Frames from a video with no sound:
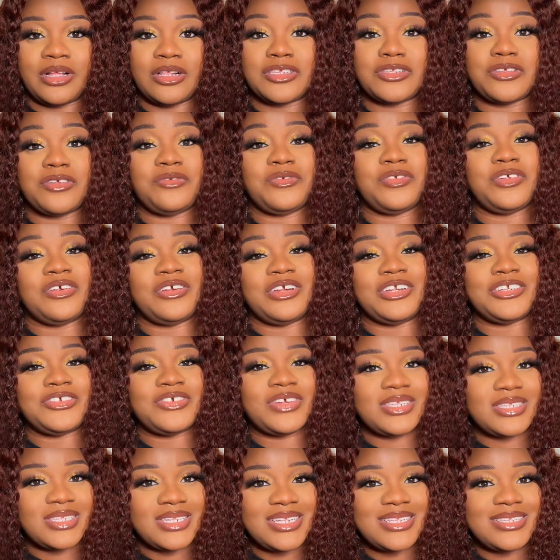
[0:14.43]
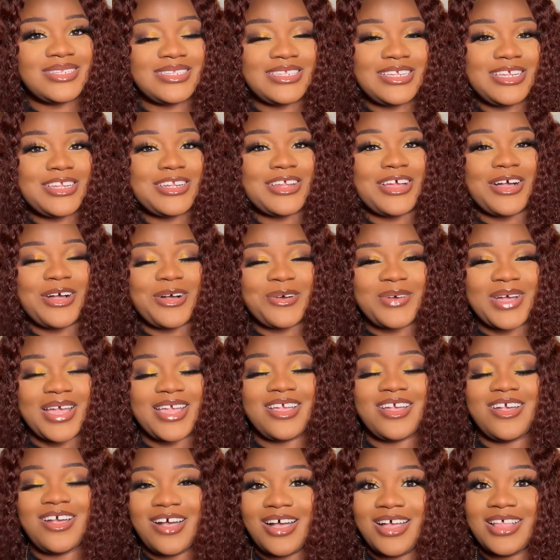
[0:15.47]
So if you're interested in seeing how I
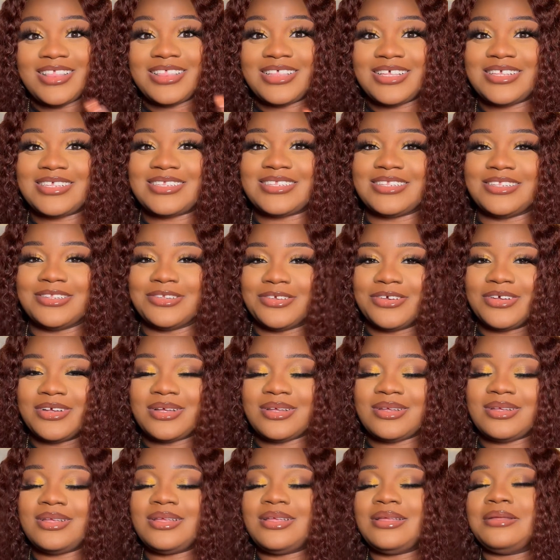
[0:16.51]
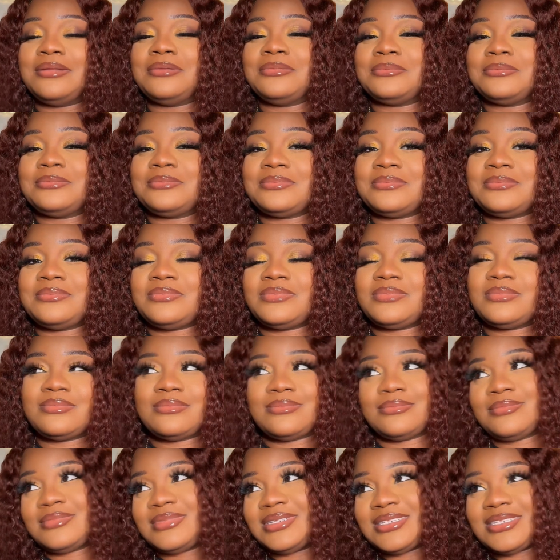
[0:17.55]
got this look,
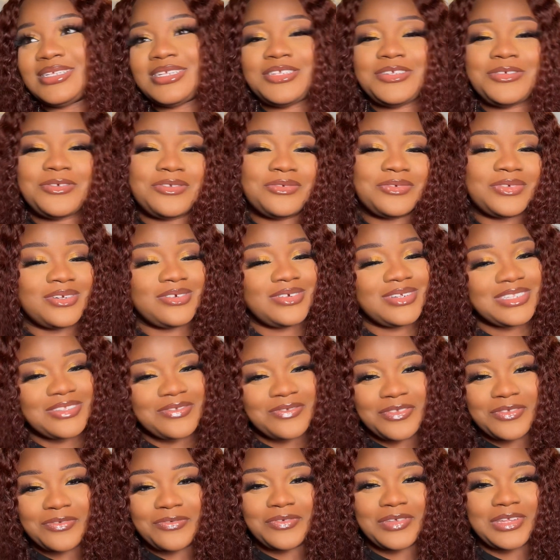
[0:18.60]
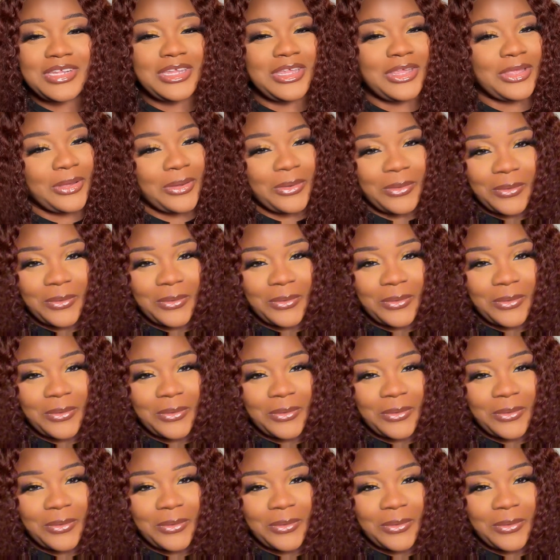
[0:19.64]
stay tuned for the rest of the video.